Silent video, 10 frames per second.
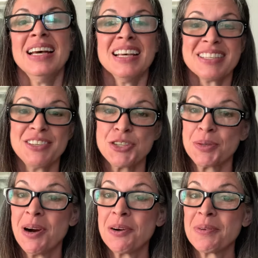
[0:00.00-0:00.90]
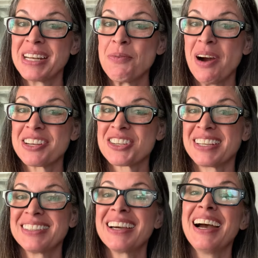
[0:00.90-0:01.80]
Since you're already
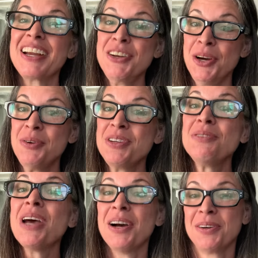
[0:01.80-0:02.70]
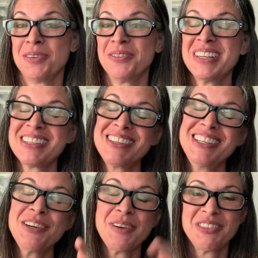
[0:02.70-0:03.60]
watching, I know you know what to
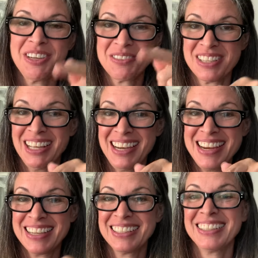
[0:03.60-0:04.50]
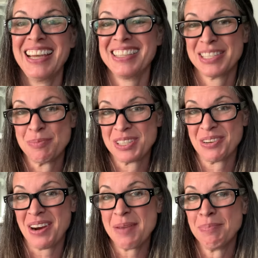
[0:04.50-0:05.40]
do with those like and
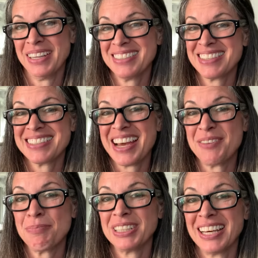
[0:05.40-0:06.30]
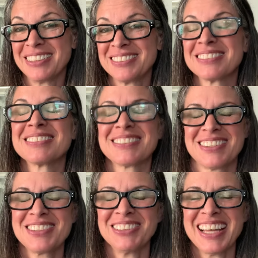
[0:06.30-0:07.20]
subscribe buttons down below,
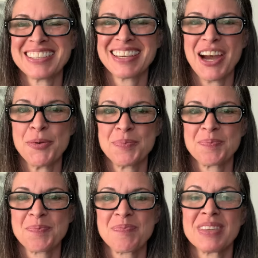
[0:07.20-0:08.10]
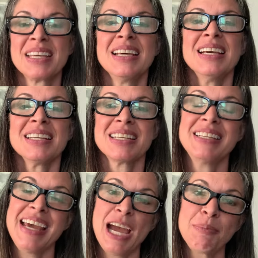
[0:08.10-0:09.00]
so let's go.
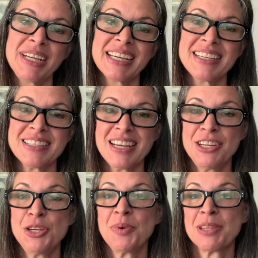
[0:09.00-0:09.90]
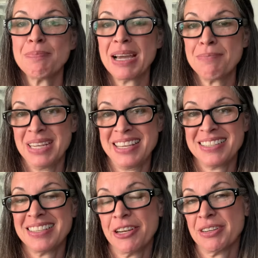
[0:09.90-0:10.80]
Today I'm going to continue with my
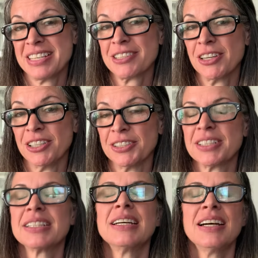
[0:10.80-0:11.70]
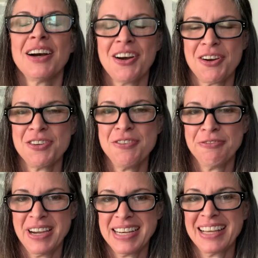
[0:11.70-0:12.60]
mini-series called Are You
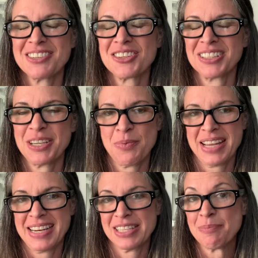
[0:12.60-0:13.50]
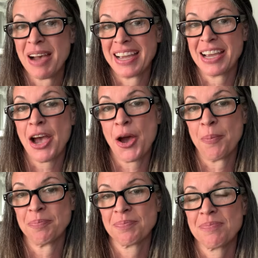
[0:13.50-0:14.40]
Financially Ready to Buy a Home?